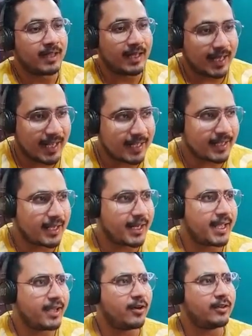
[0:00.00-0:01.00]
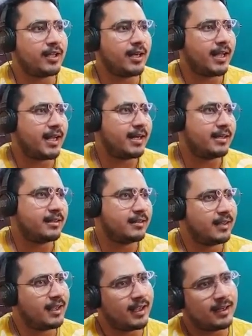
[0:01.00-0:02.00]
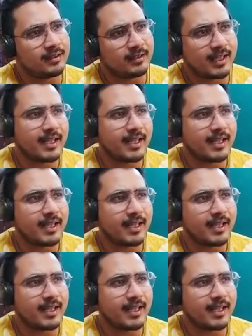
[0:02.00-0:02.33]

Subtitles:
lay their egg on the land and they